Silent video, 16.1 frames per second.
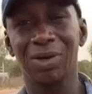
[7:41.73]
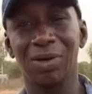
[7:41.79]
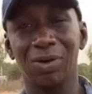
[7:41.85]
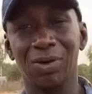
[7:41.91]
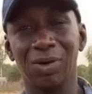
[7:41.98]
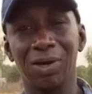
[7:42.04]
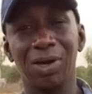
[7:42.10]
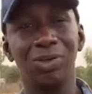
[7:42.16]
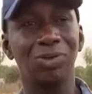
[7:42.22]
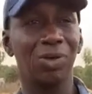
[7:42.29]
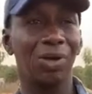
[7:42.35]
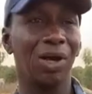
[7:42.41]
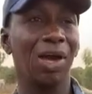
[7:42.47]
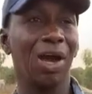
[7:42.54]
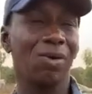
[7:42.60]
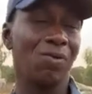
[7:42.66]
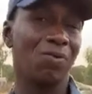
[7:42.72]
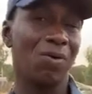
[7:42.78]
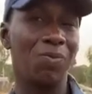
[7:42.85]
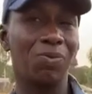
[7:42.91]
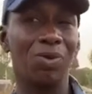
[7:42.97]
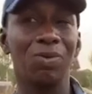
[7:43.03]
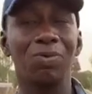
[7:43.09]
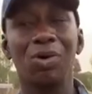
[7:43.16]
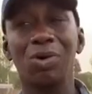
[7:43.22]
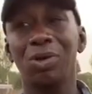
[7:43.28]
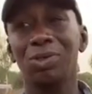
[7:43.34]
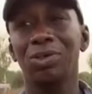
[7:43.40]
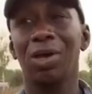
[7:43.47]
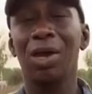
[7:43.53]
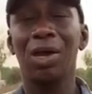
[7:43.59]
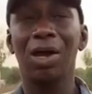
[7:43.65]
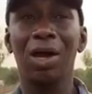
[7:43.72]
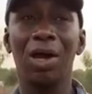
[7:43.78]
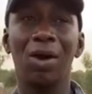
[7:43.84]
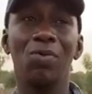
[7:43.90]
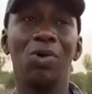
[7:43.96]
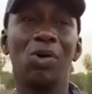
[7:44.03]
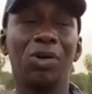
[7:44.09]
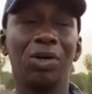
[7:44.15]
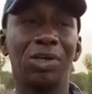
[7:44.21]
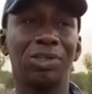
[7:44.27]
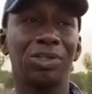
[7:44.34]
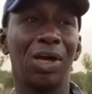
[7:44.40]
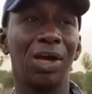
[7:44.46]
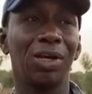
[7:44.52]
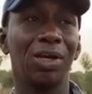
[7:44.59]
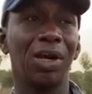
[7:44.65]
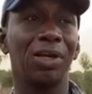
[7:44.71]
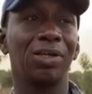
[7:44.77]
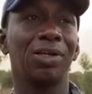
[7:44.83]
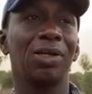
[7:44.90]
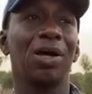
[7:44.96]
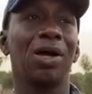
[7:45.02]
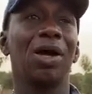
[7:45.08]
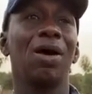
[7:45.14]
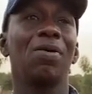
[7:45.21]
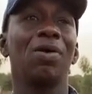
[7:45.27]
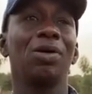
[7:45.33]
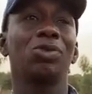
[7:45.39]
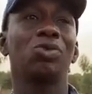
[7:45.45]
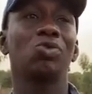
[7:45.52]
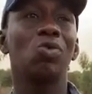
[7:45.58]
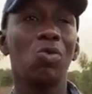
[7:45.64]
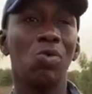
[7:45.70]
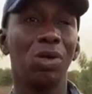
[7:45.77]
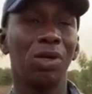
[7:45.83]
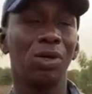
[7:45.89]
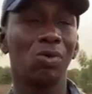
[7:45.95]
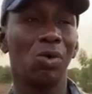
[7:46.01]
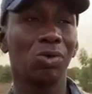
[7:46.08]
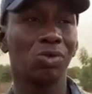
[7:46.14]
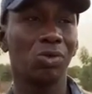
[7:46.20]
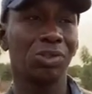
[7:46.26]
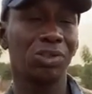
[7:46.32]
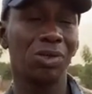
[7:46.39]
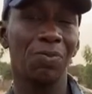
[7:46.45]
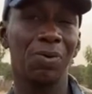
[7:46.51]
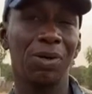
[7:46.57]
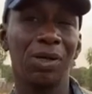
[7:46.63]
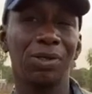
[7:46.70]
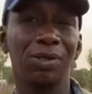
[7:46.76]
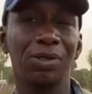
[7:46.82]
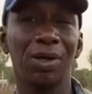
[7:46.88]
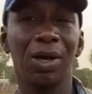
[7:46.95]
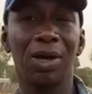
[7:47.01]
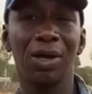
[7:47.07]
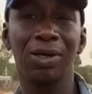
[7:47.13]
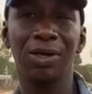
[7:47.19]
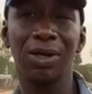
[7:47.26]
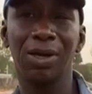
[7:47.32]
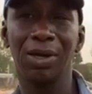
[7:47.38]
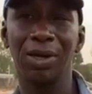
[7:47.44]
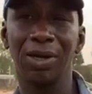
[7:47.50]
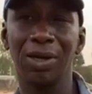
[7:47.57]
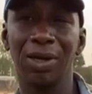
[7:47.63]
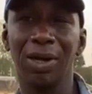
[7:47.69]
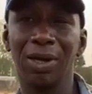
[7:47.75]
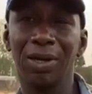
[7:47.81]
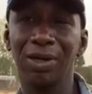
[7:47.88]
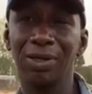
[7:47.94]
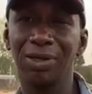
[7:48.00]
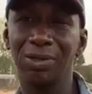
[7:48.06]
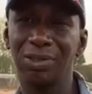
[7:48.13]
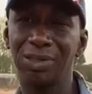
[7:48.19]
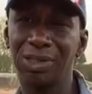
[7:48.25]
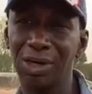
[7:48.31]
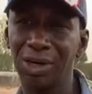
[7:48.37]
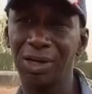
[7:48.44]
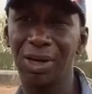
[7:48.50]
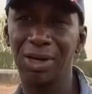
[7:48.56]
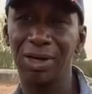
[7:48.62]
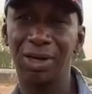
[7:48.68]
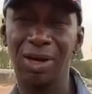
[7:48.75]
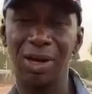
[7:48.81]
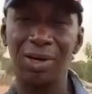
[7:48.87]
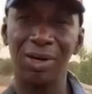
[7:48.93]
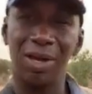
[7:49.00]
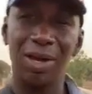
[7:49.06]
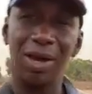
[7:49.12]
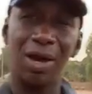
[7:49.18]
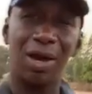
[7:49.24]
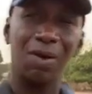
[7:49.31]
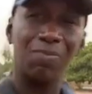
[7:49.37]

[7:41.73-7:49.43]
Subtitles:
Okay, so that kind of approach, because we understand that schooling also separates the children and their